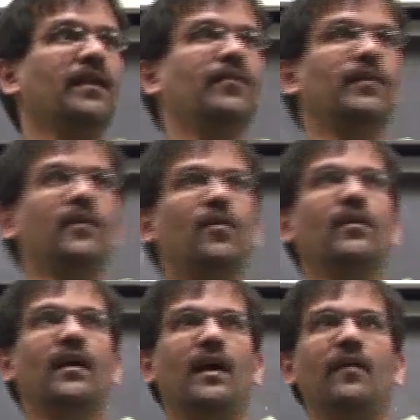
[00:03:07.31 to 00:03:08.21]
If you
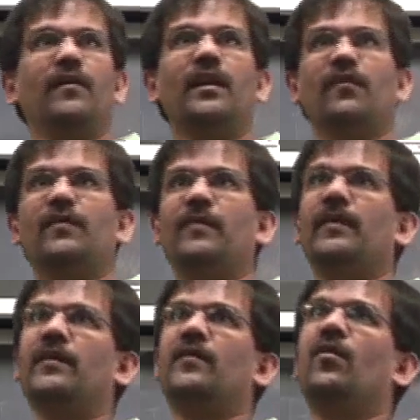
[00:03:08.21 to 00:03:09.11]
don't have enough
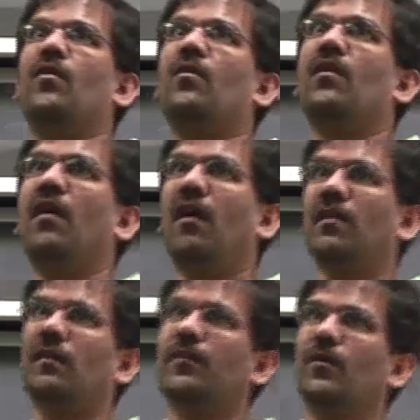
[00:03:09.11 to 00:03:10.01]
memory to hold
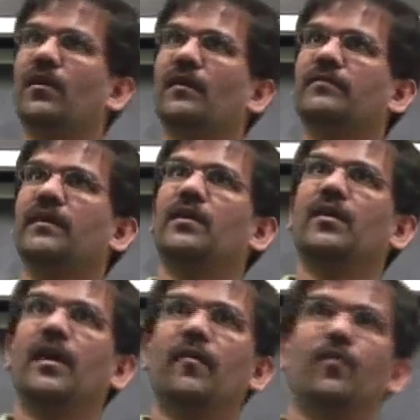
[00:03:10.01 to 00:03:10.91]
all the programs that
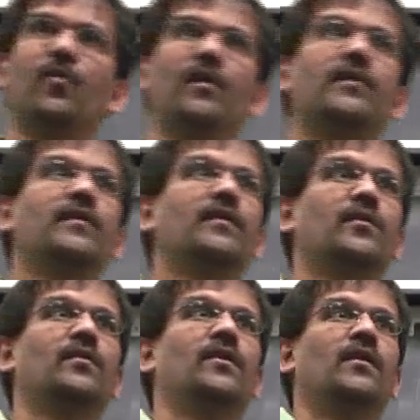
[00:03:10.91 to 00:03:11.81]
you ever want to do,